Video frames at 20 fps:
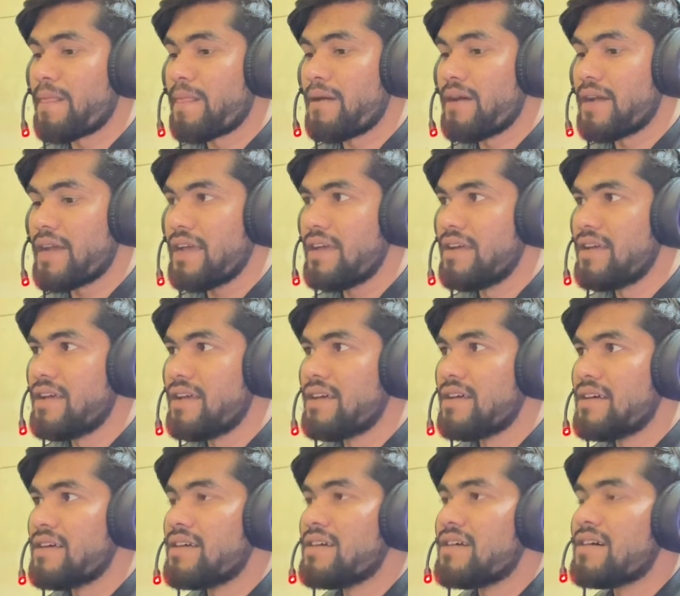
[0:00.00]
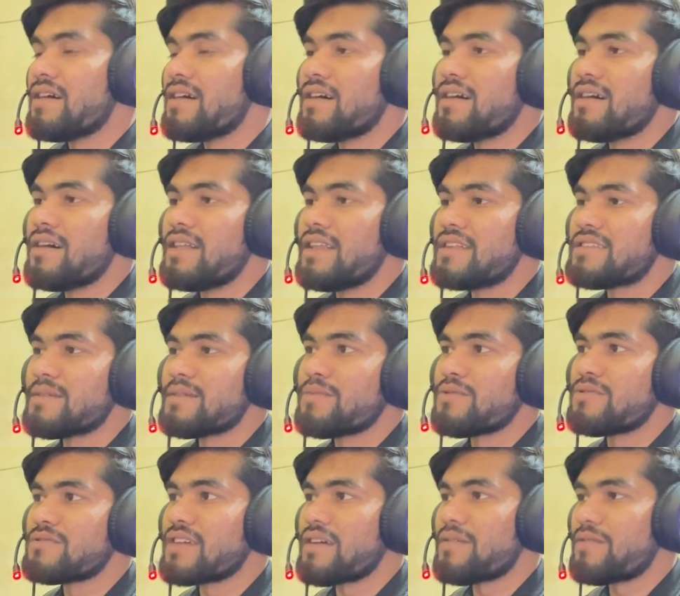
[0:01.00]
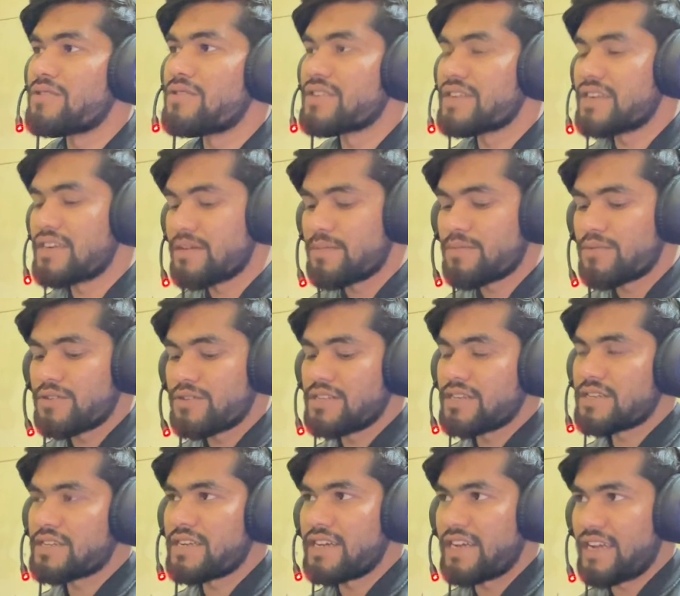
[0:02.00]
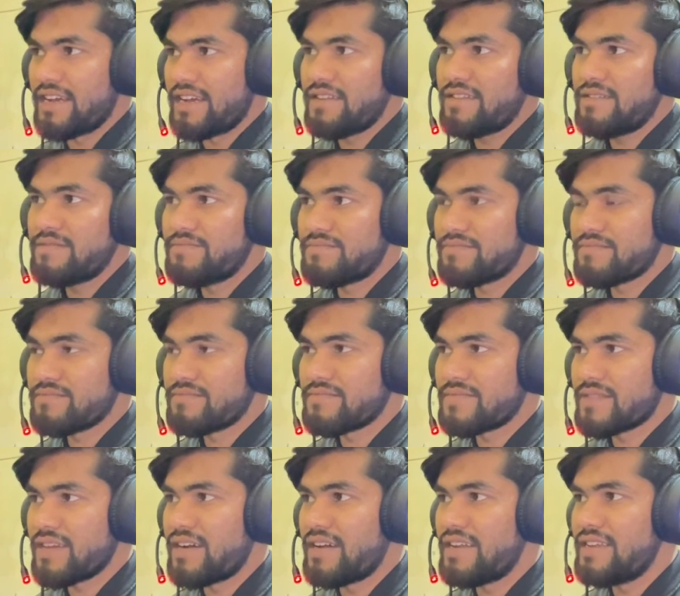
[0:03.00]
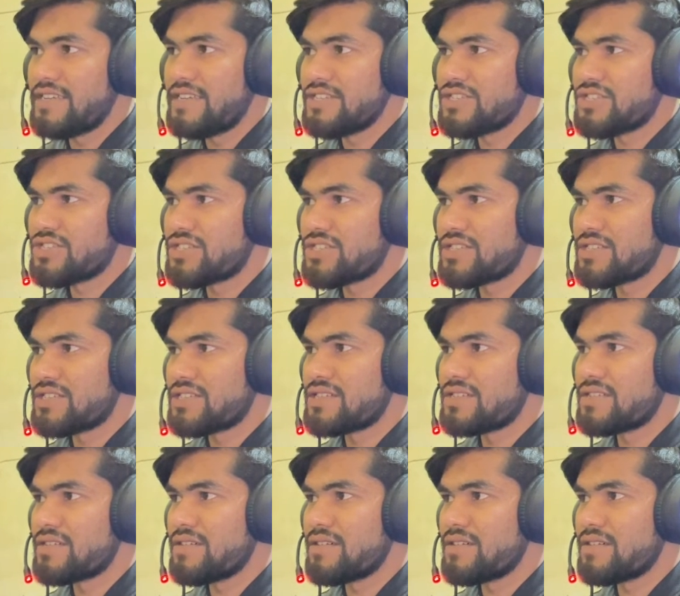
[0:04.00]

Okay. Let's suppose I want to create a project here. Alish,